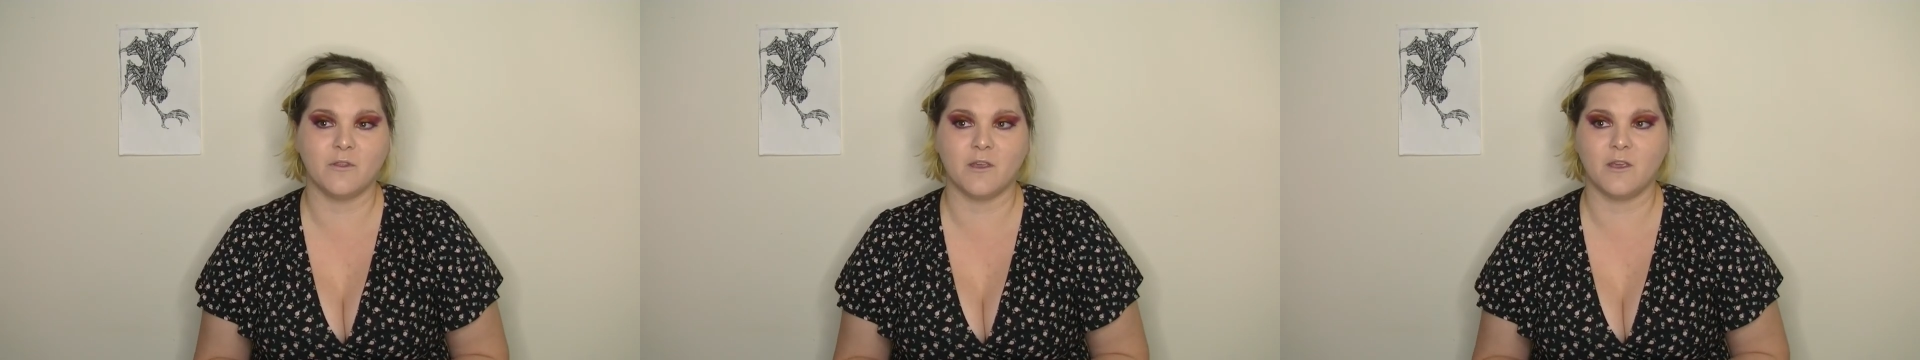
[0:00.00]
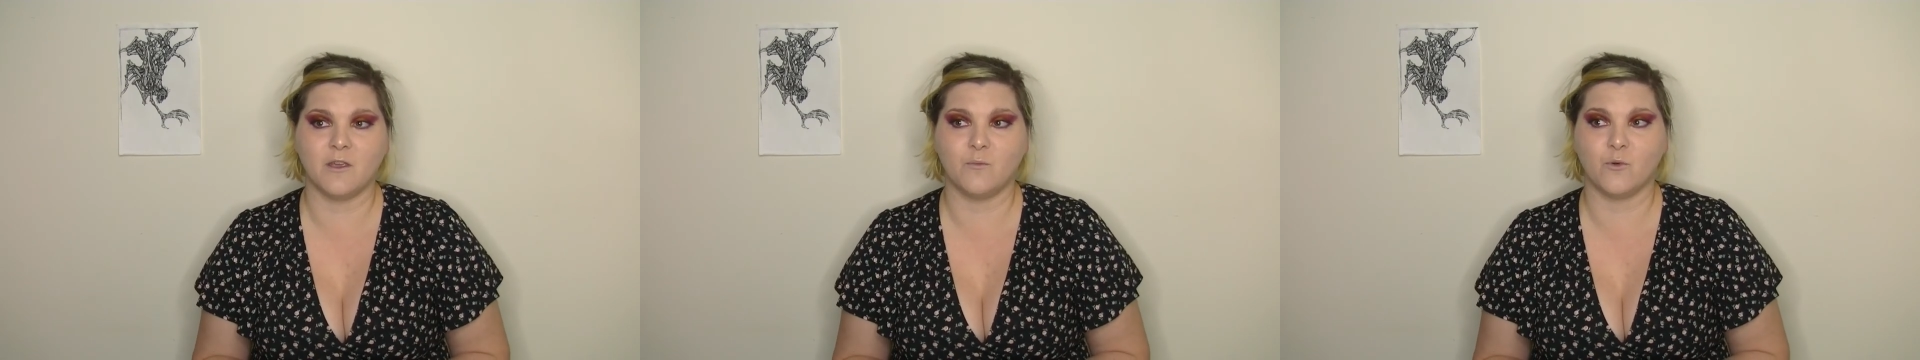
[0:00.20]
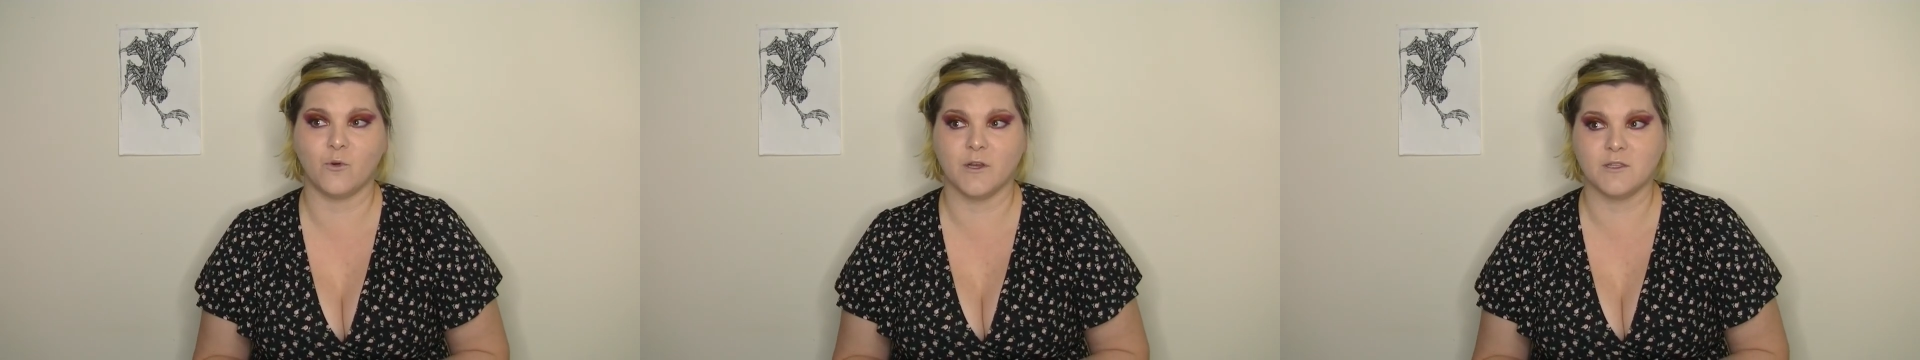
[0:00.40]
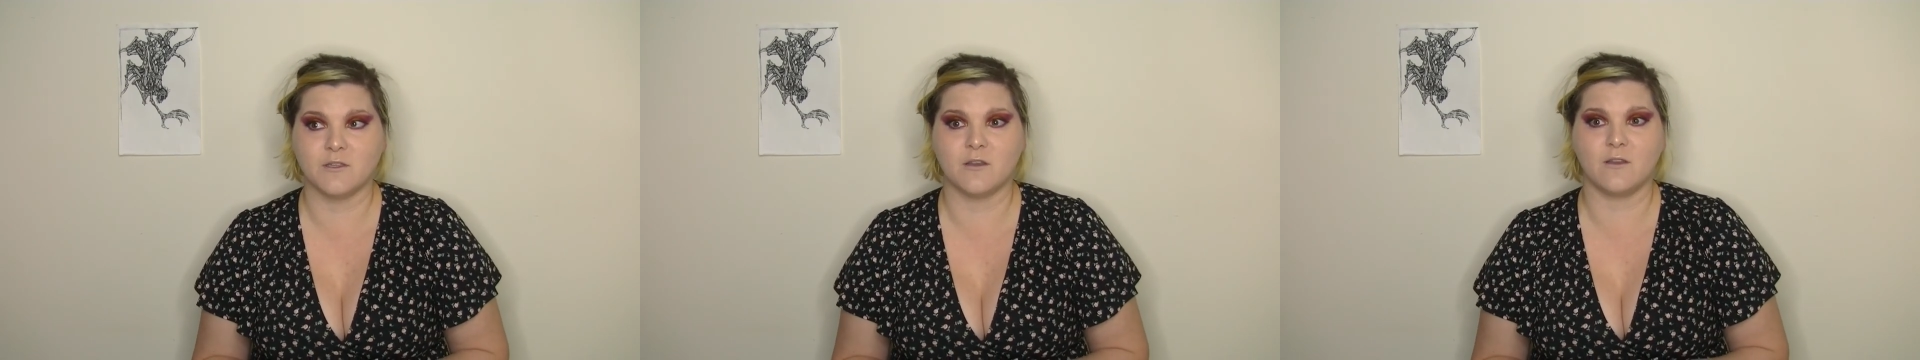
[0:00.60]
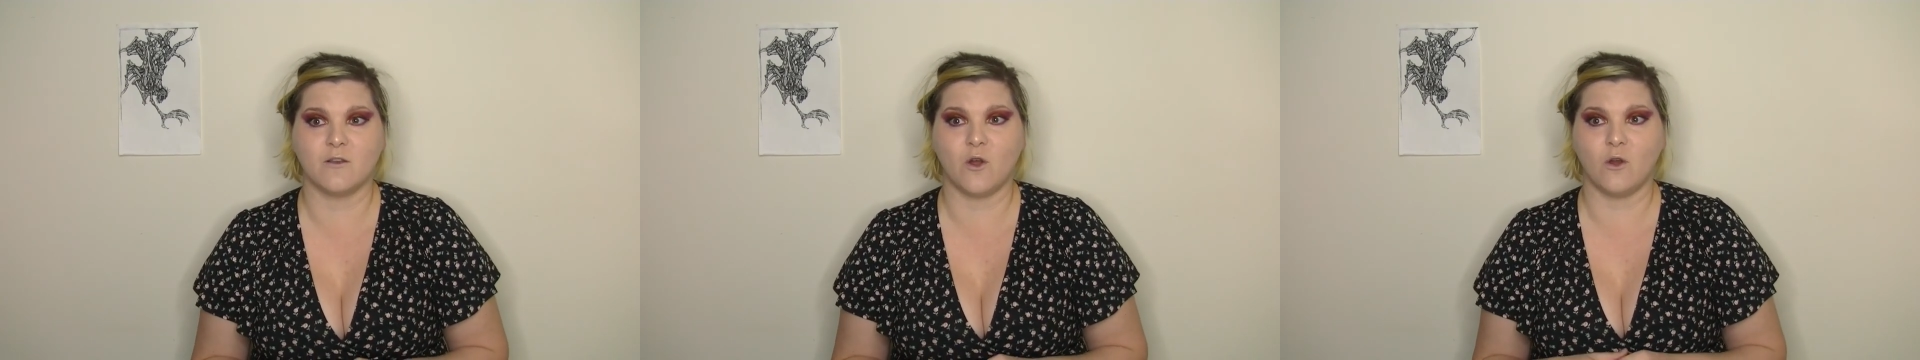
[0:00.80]
the
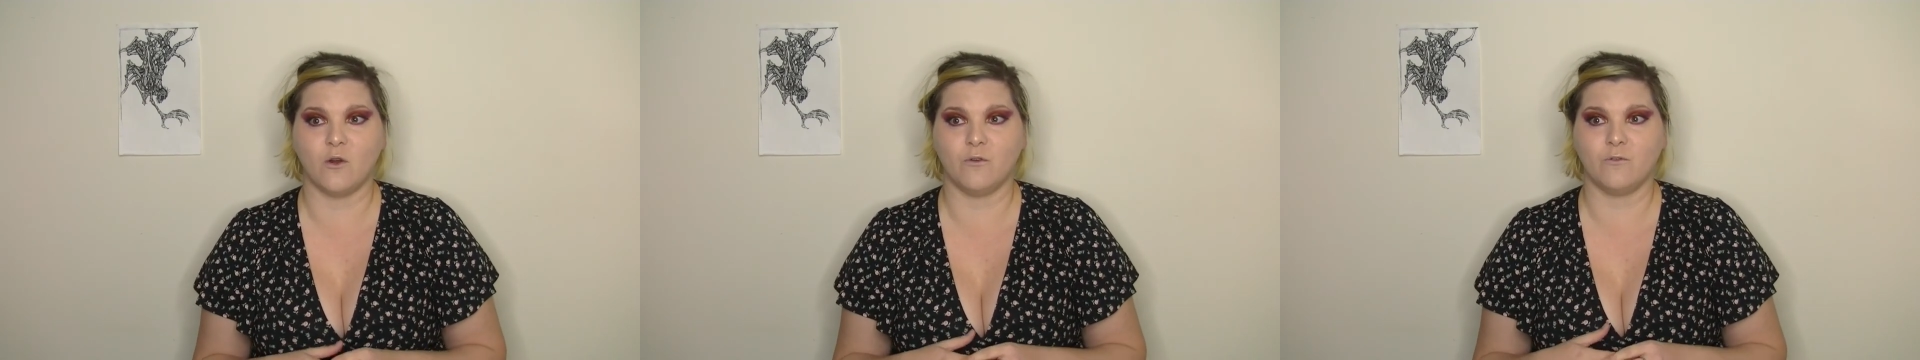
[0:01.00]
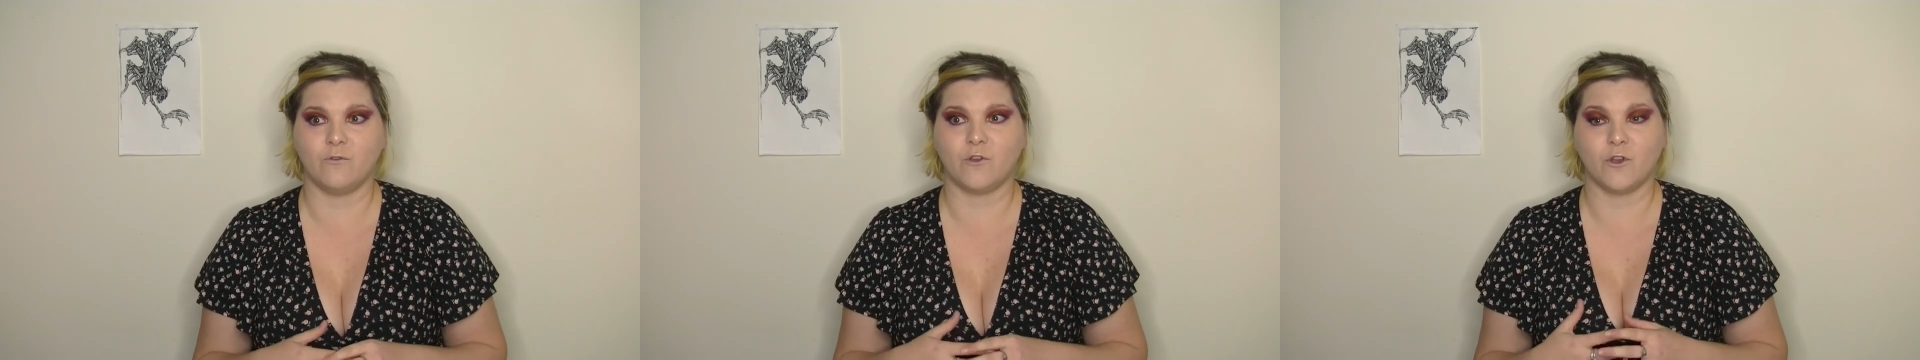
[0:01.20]
president of